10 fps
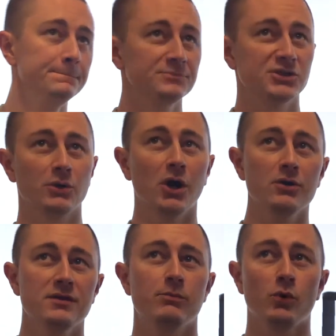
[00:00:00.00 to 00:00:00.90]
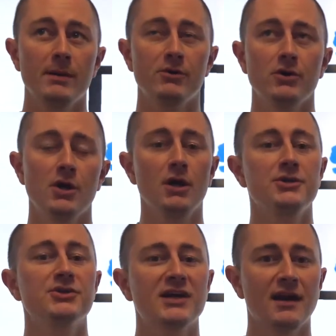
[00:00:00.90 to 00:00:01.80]
So guarding the perimeter,
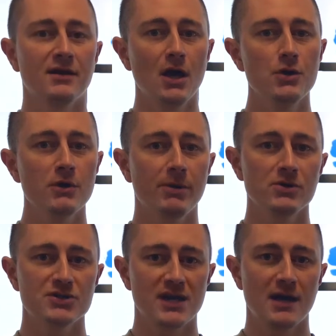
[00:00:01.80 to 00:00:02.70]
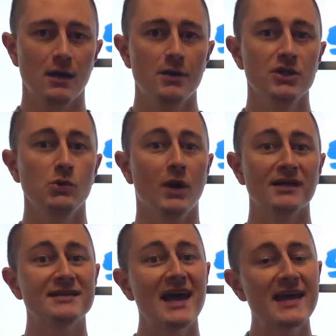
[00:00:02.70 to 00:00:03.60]
you just got to know your personnel. You want
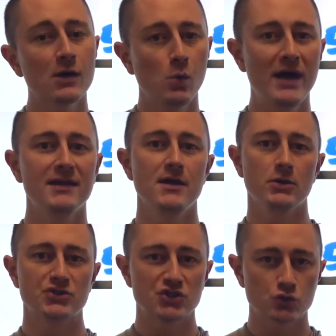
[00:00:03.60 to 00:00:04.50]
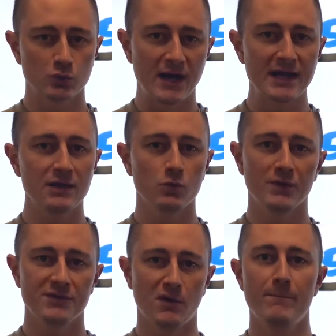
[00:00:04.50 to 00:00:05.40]
to take away their strength,
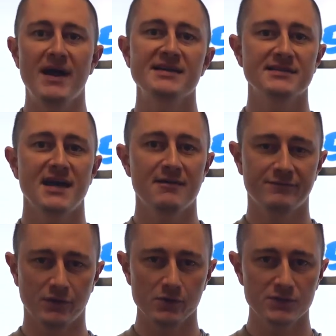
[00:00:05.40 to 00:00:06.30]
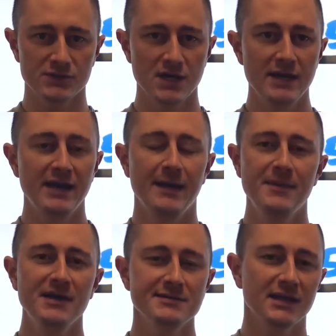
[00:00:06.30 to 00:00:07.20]
what they're best at first. And
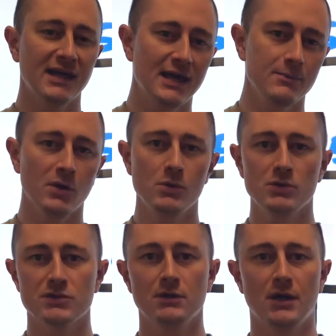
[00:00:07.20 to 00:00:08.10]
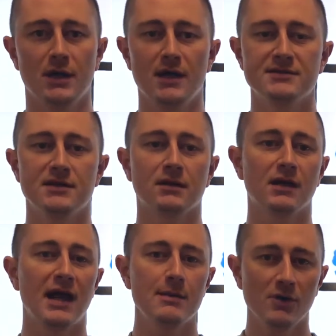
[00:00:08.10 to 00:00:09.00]
then as the game goes, as the
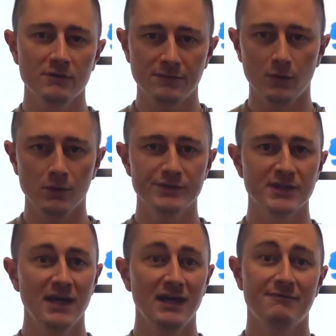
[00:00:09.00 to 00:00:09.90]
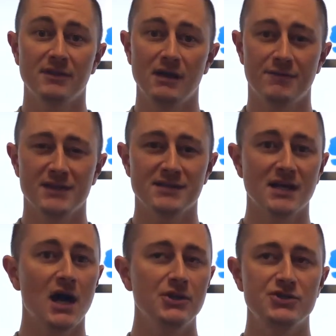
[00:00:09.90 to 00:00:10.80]
game unfolds, if that's a
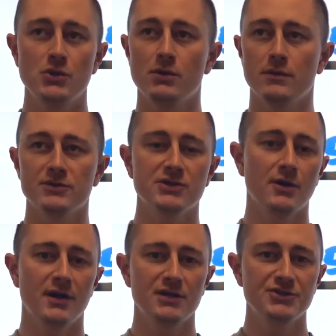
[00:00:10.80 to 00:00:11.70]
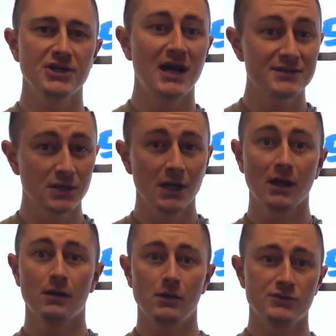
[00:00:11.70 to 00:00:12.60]
non-shooter and they're starting to hit shots,
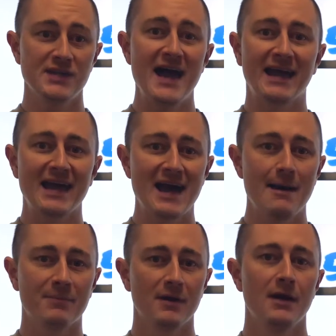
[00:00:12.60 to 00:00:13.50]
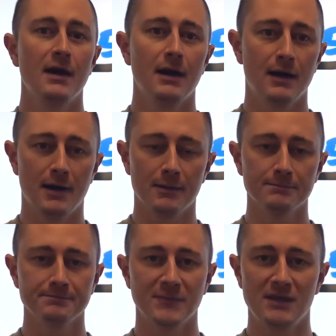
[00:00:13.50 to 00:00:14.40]
close that gap,
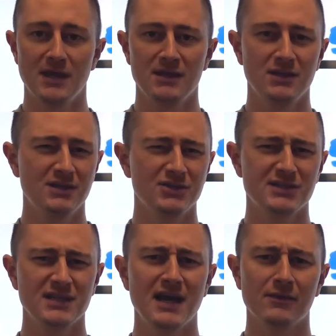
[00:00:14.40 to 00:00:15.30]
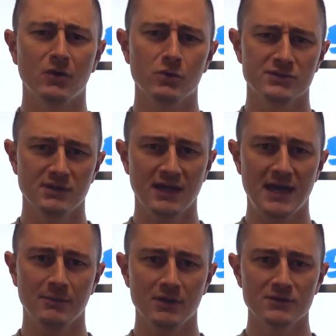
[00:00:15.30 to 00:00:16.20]
and then just see how the course of the
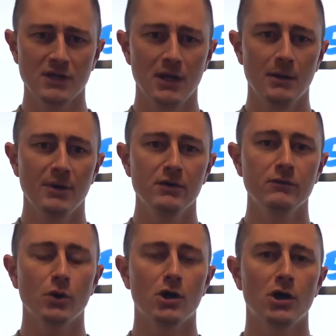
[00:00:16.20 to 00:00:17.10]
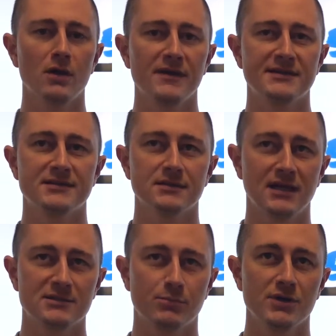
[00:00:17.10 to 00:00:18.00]
game goes. But overall, that's
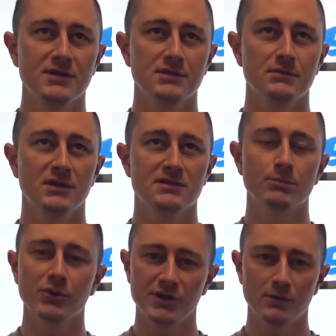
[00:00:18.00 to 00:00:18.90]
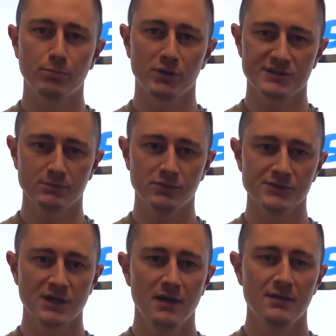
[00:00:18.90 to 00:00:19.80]
some pretty good principles
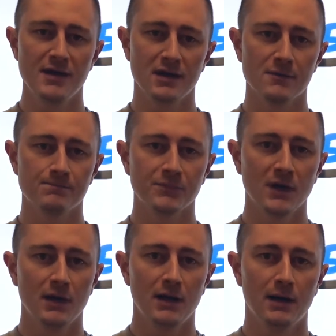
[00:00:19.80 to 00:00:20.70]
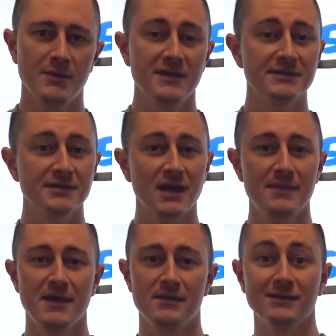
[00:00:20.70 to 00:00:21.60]
there. And
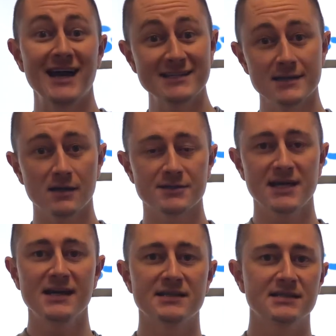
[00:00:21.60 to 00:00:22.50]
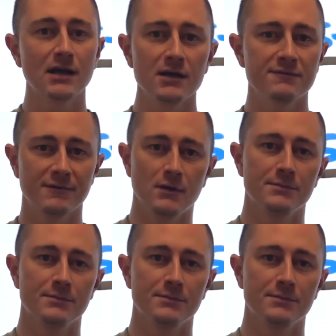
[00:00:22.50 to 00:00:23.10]
then the last thing I'll say is study film.